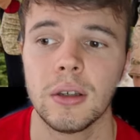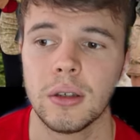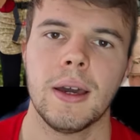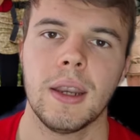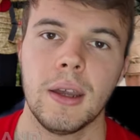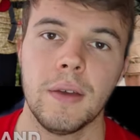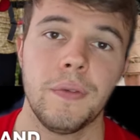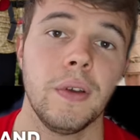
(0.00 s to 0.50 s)

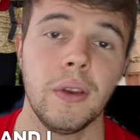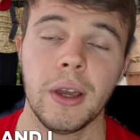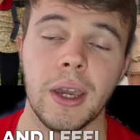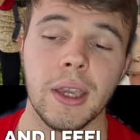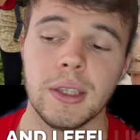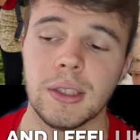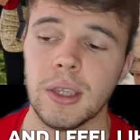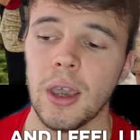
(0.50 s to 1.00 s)
And I feel
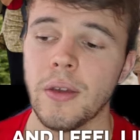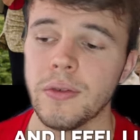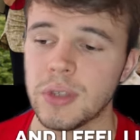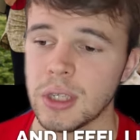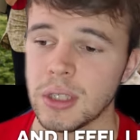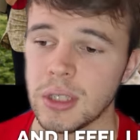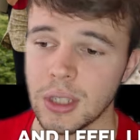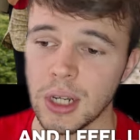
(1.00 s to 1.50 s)
like it
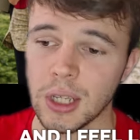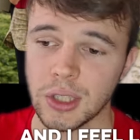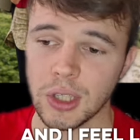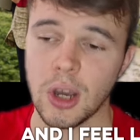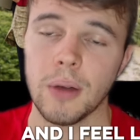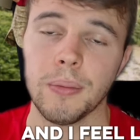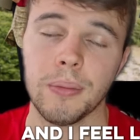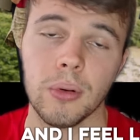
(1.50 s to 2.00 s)
serves as an
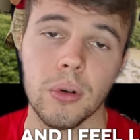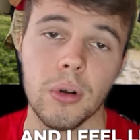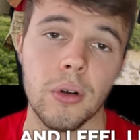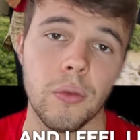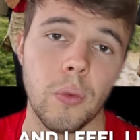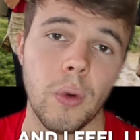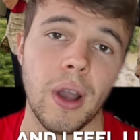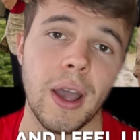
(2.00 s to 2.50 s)
example
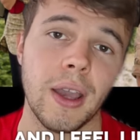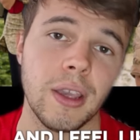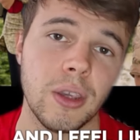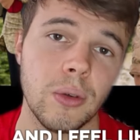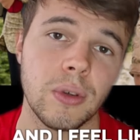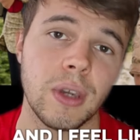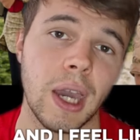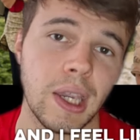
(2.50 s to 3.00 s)
of where
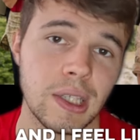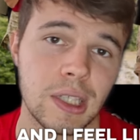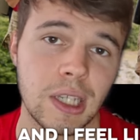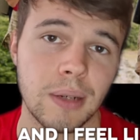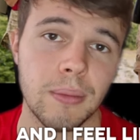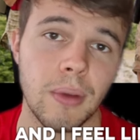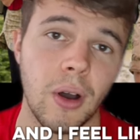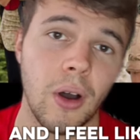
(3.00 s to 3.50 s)
UK
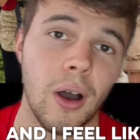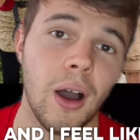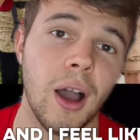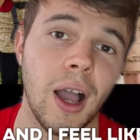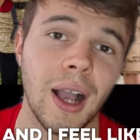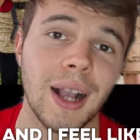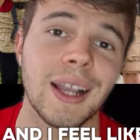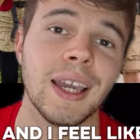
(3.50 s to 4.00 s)
cinema
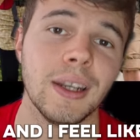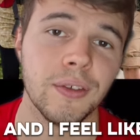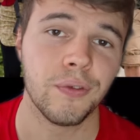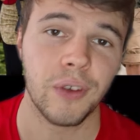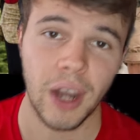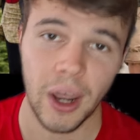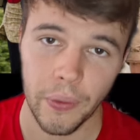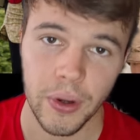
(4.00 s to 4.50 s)
can
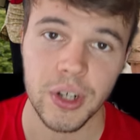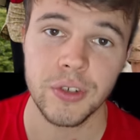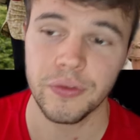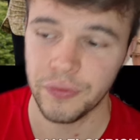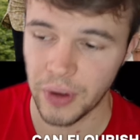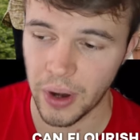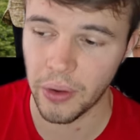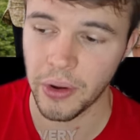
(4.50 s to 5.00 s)
flourish
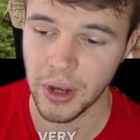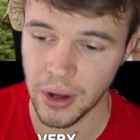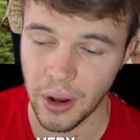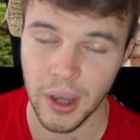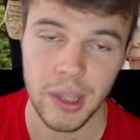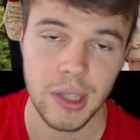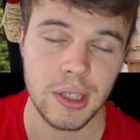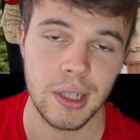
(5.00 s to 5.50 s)
very
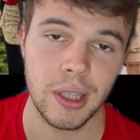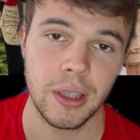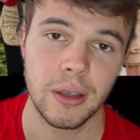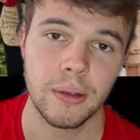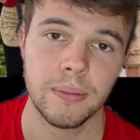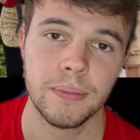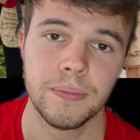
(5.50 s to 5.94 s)
nicely.